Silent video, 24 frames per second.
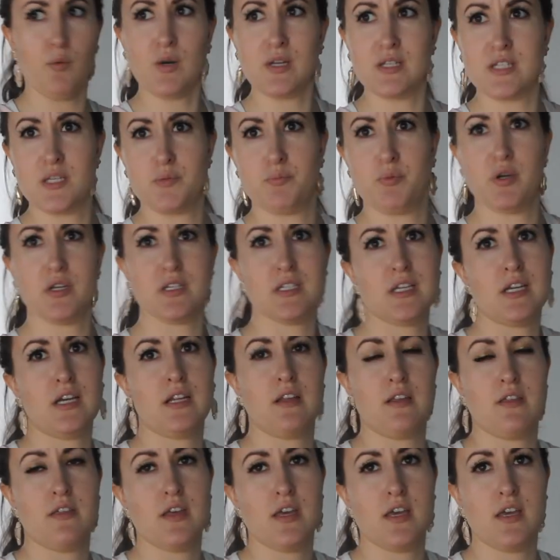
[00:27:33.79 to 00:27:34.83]
what is this person
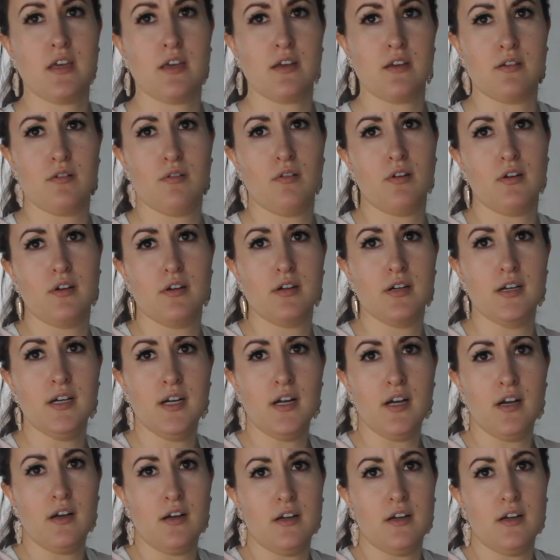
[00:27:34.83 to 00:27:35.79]
gonna think, or